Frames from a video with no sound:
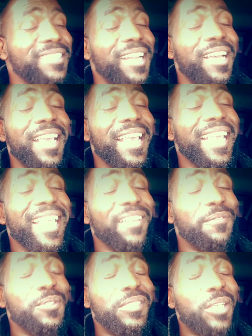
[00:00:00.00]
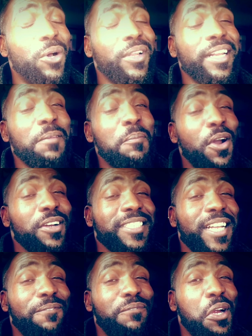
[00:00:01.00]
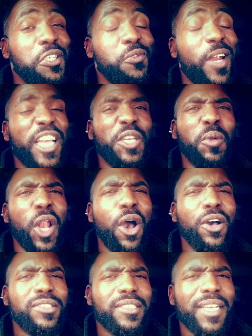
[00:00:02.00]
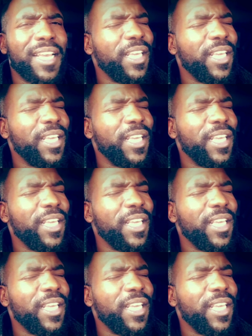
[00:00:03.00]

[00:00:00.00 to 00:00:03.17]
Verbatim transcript: And I, if you stole any bars in that first round, you lost.